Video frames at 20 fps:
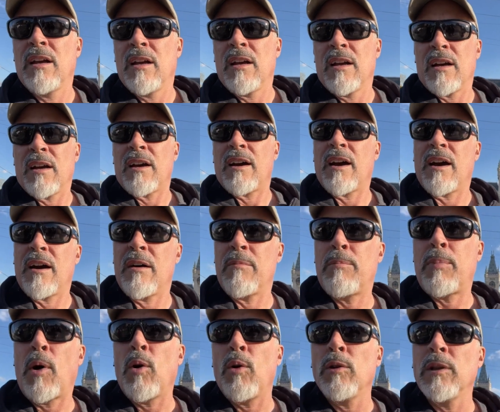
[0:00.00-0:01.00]

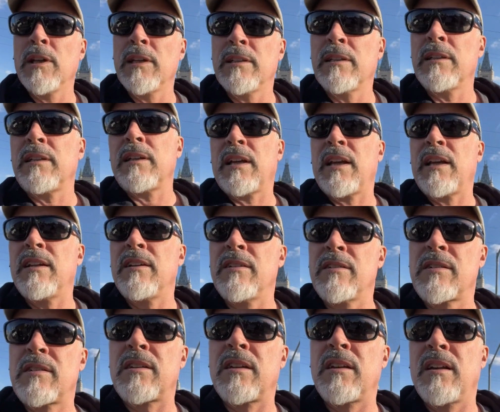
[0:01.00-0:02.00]
Poland is
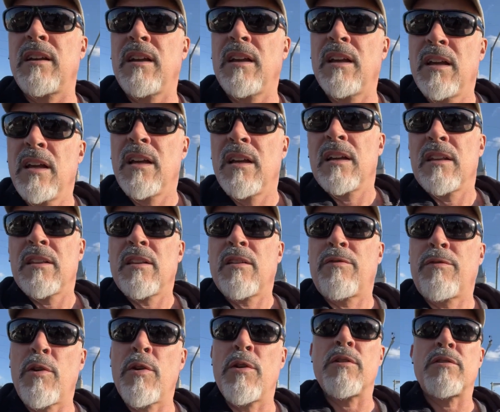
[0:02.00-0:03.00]
the furthest
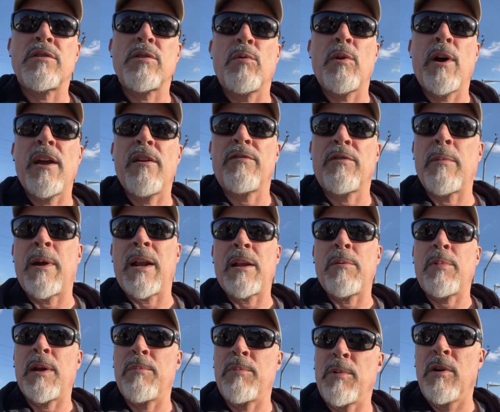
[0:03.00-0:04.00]
away for many people,
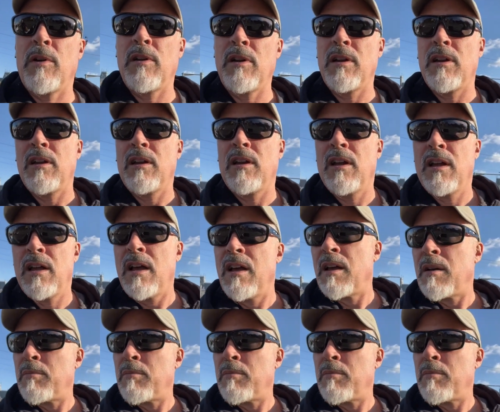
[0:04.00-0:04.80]
but also